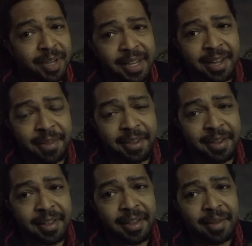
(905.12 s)
really nothing
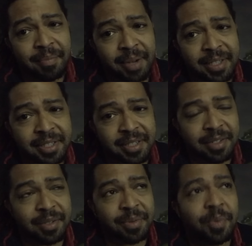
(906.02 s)
much to
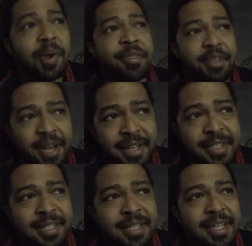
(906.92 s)
do with
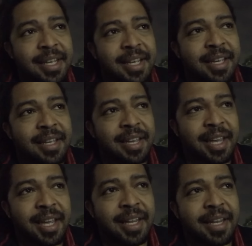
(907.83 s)
us.
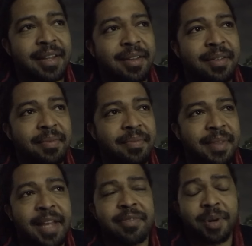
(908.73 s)
And
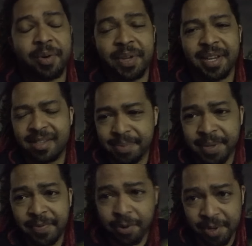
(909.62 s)
that's where we need to
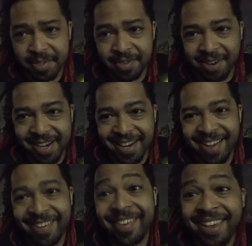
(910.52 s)
be focused right
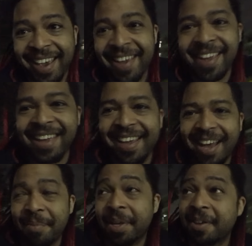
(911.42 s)
now, okay?
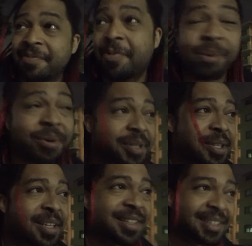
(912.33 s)
I'm looking forward
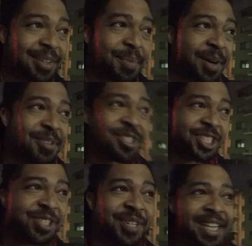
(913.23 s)
to tomorrow's
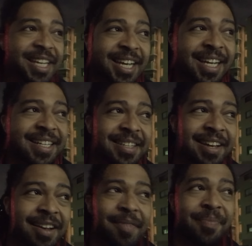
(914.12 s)
shooting, guys.
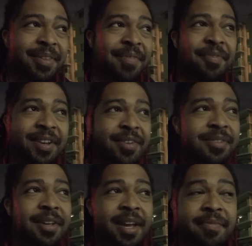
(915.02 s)
The
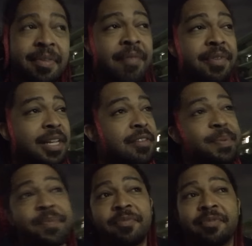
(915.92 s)
videos, everything's
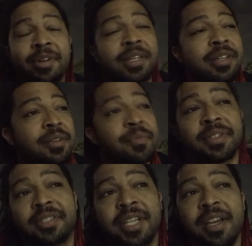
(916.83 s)
been really good with
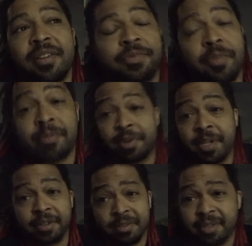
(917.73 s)
the channel, for
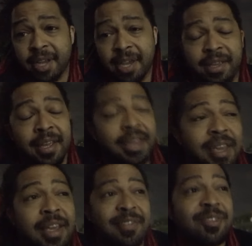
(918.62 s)
reals. Like,
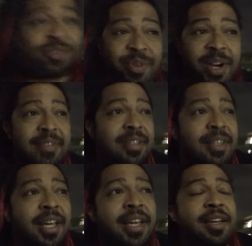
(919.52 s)
it's crazy.
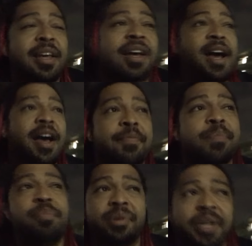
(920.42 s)
Like, I've
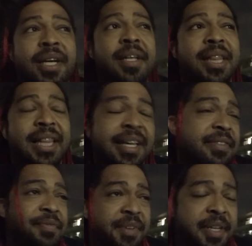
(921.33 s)
been putting out
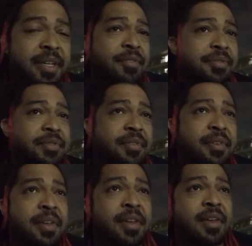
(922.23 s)
less videos,
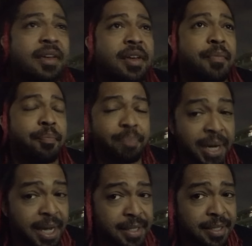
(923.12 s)

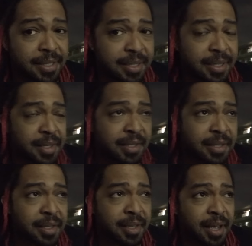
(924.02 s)
but
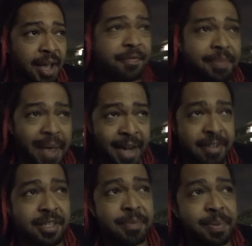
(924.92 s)
I've
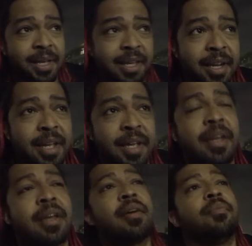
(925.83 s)
actually been getting
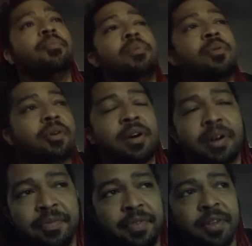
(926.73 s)

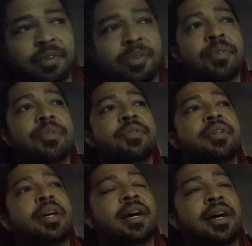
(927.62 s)
more
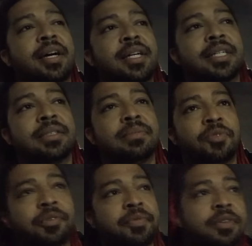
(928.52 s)
views,
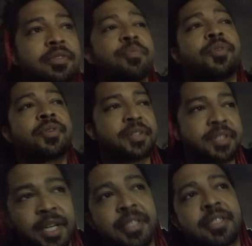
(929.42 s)
more
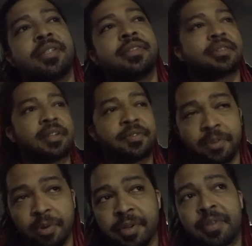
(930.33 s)
discussions, and of
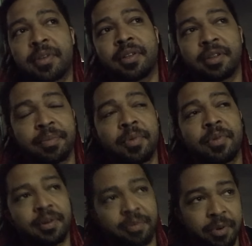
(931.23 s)
course a little
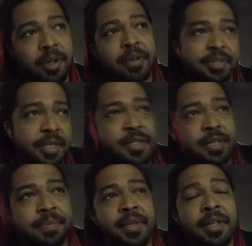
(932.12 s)
more royalties
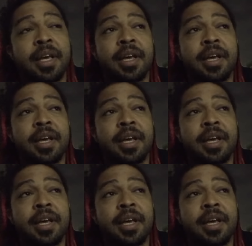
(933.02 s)
have been